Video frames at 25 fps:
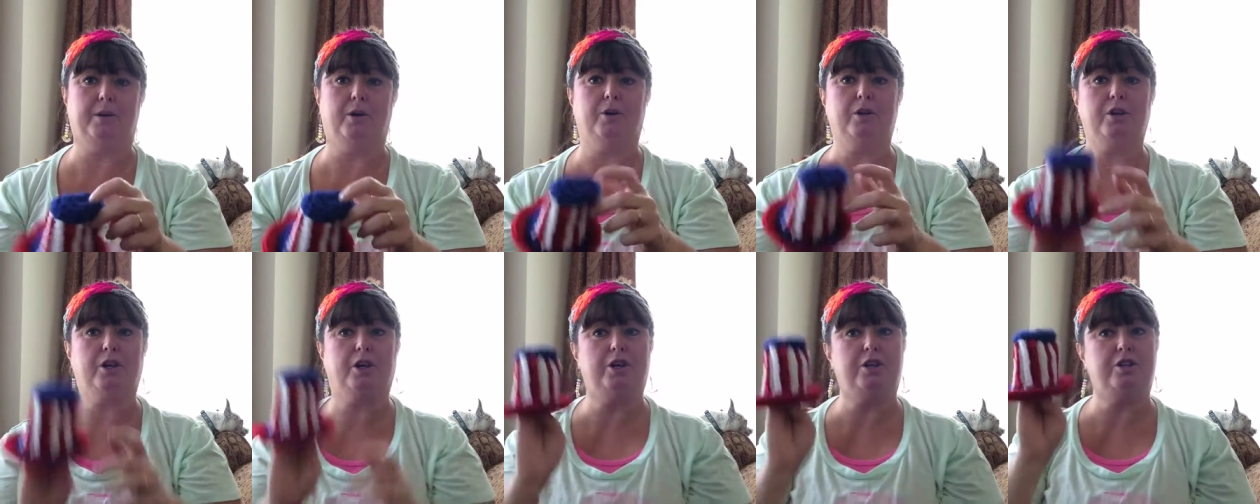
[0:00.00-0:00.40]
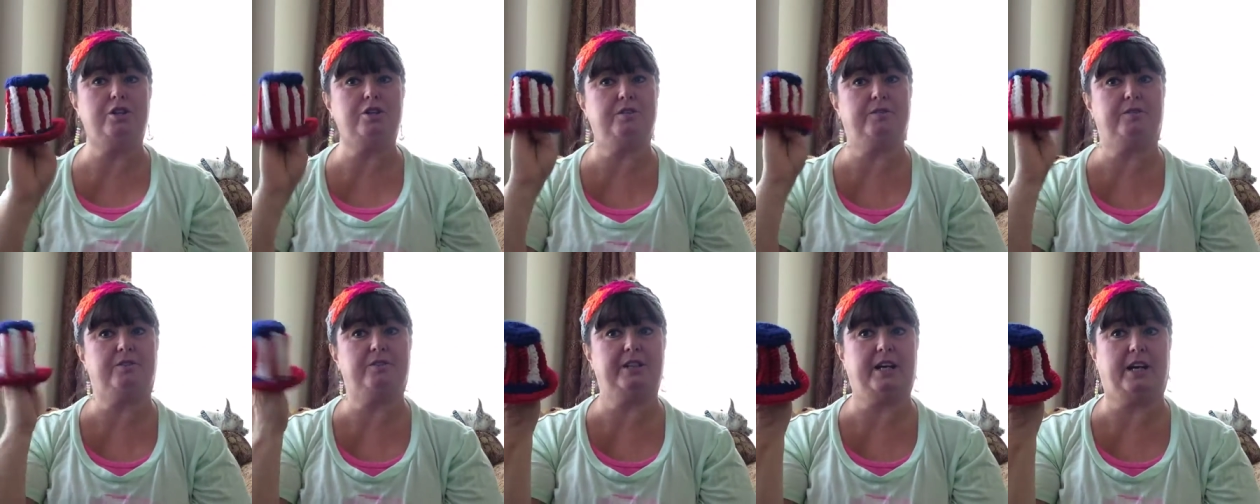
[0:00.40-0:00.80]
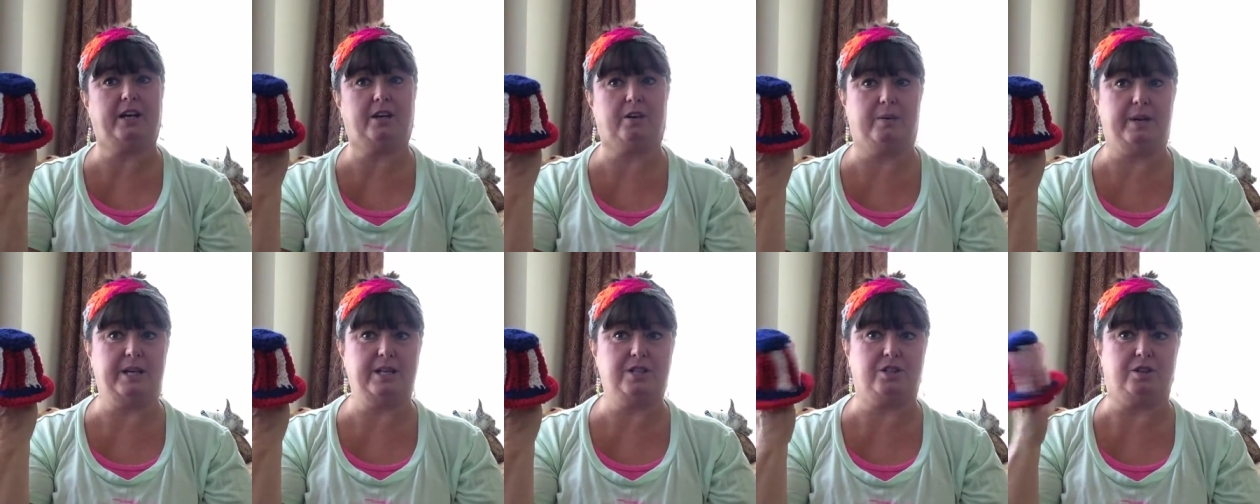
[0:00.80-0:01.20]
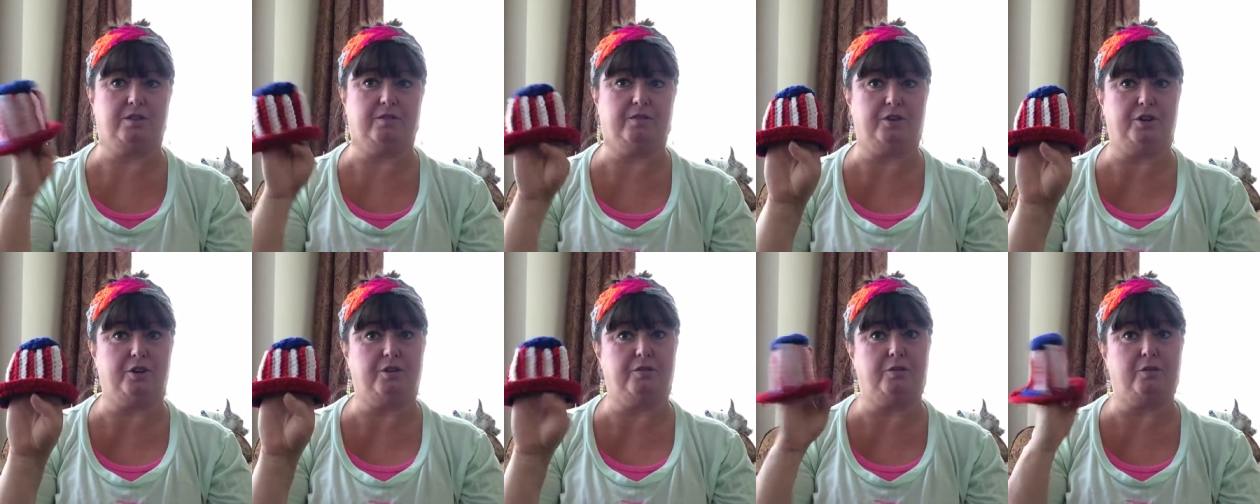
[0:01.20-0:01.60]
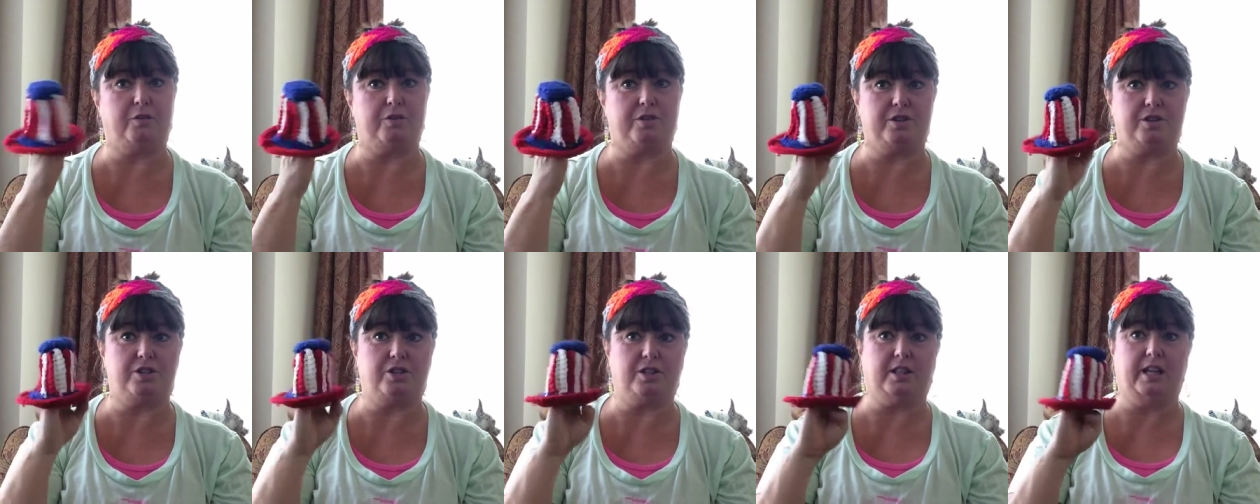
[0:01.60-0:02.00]
or you can use it for decoration for your fourth
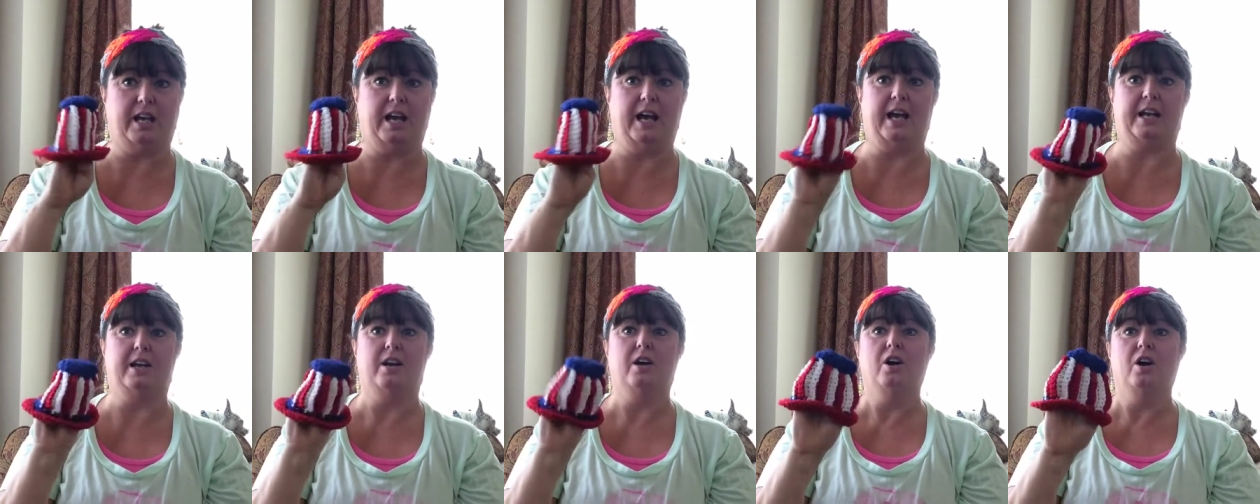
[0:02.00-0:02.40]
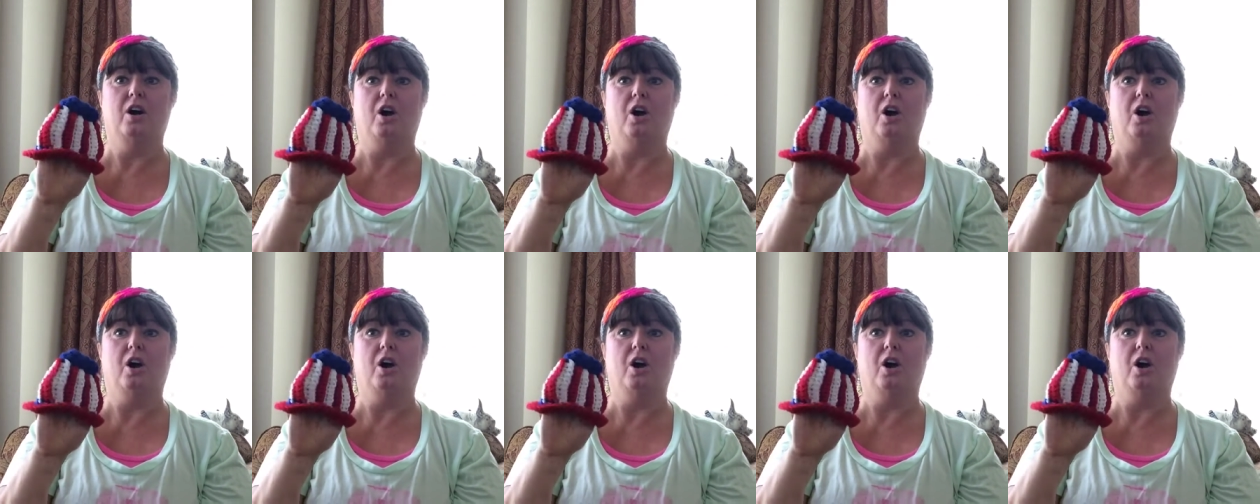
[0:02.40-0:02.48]
of July